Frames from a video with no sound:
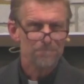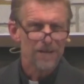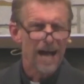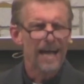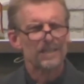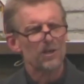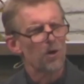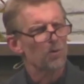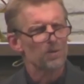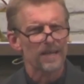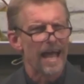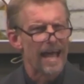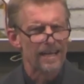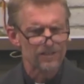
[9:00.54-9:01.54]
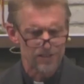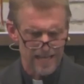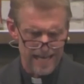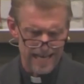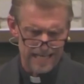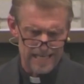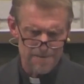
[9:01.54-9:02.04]
I don't
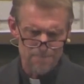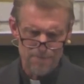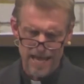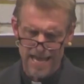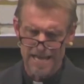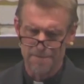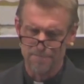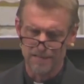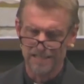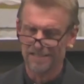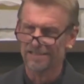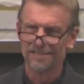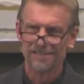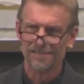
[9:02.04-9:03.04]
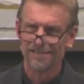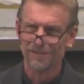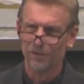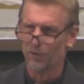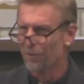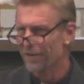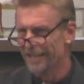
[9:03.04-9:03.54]
ask any payment.
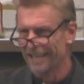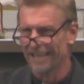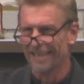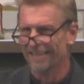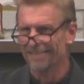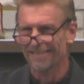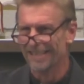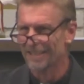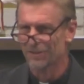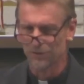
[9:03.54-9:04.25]
You're in as